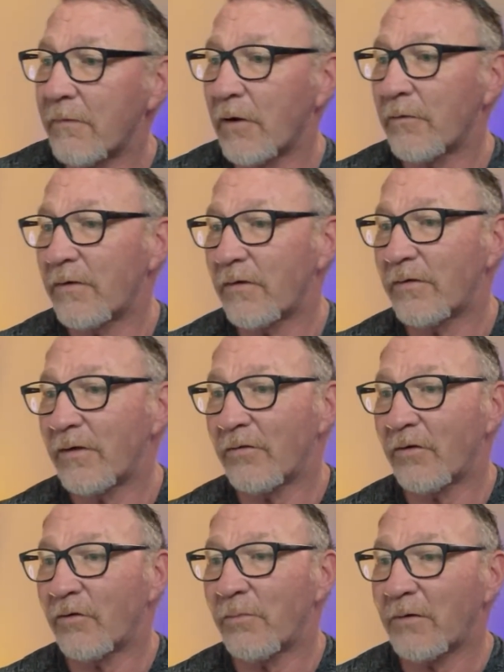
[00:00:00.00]
Faritha
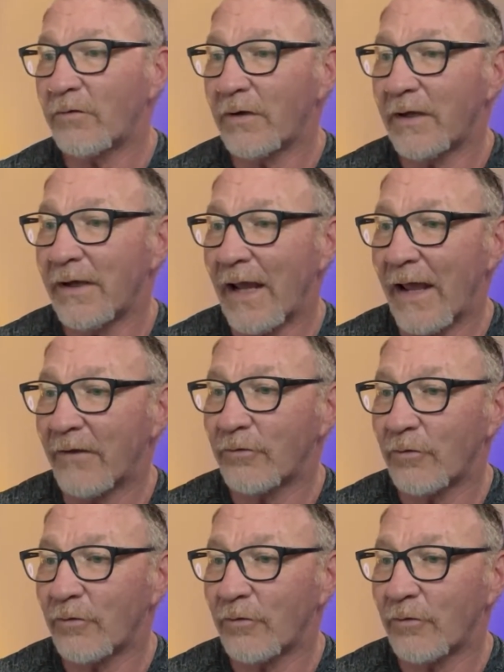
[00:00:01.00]
says, especially in